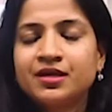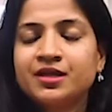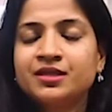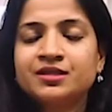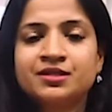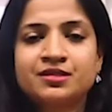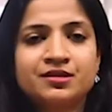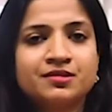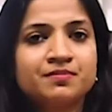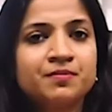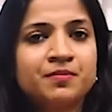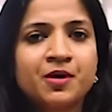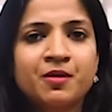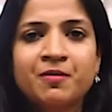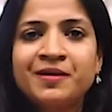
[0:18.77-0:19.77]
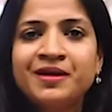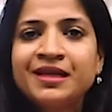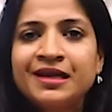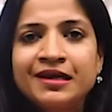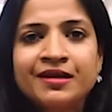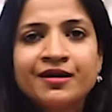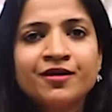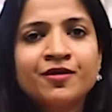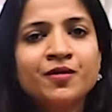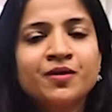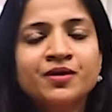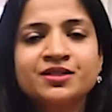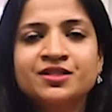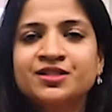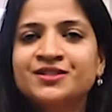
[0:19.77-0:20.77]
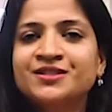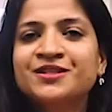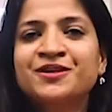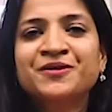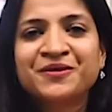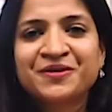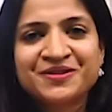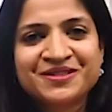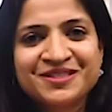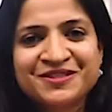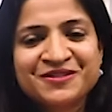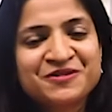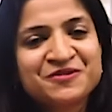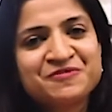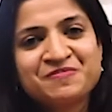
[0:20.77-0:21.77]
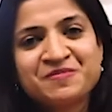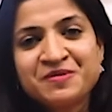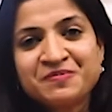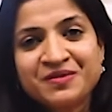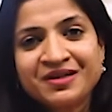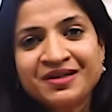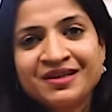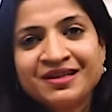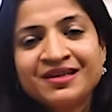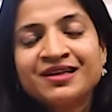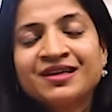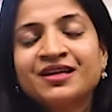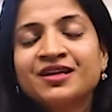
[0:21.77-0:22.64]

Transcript: It's probably India, or it's just curiosity of people.